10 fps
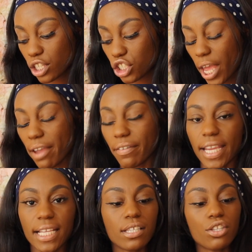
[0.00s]

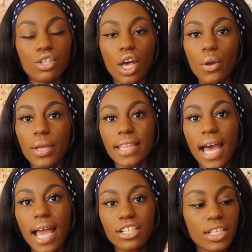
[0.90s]
cherries so
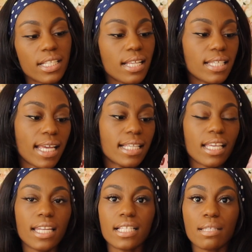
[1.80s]
that actually sounds like it's
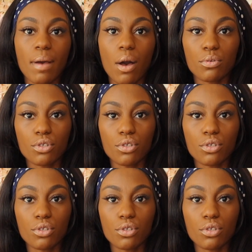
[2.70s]
gonna smell